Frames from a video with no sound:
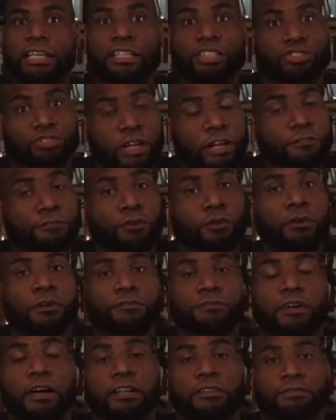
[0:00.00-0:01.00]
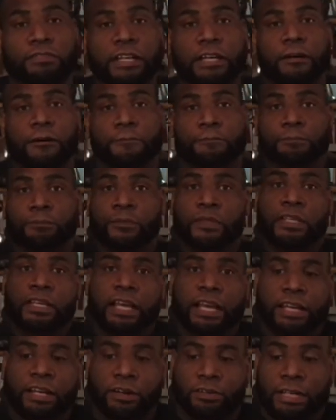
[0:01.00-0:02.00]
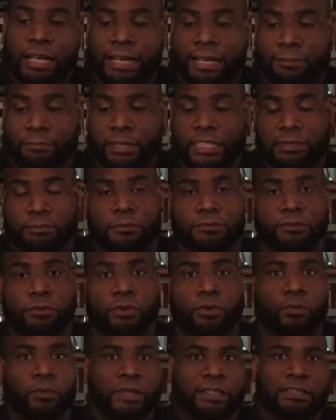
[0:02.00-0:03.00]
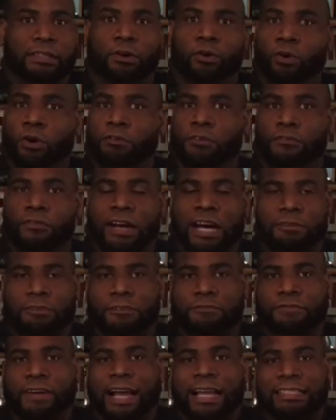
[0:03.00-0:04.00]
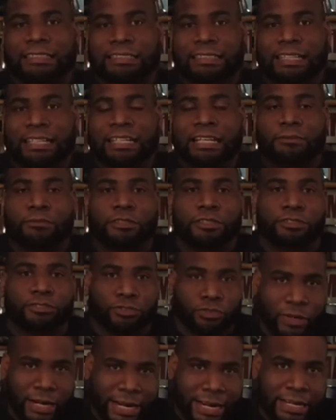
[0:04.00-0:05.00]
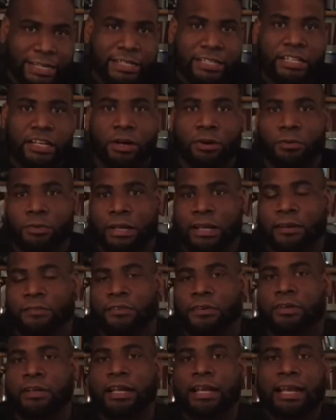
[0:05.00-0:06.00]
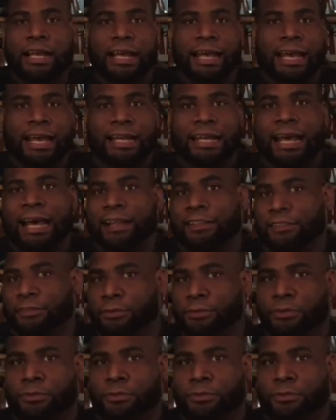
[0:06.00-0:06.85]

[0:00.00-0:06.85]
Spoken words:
Straightforward, fun film. You know, like I mentioned before, with the oil refinery fight scene, it was great, you know, whatever. And after